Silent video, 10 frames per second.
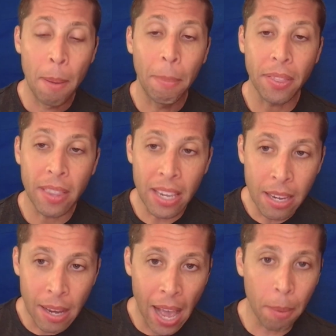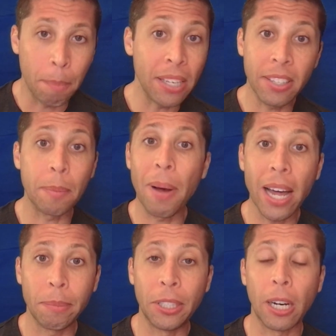But the uh, piece at the
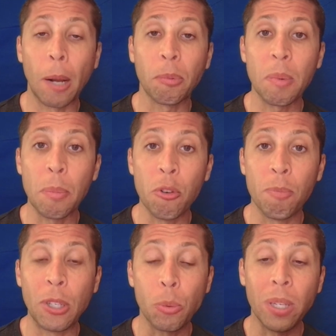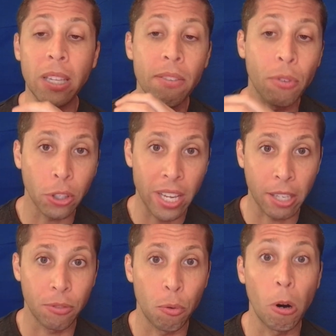bottom here helps me move between the
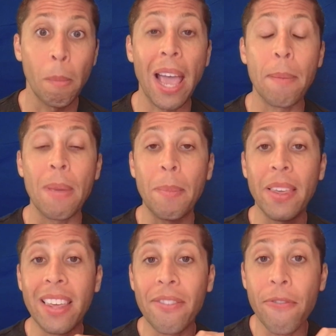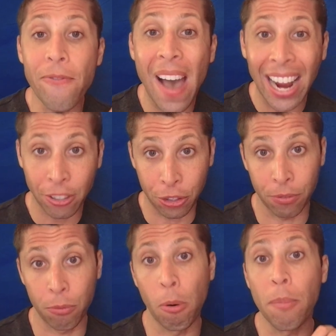vertex form and maybe the factored form,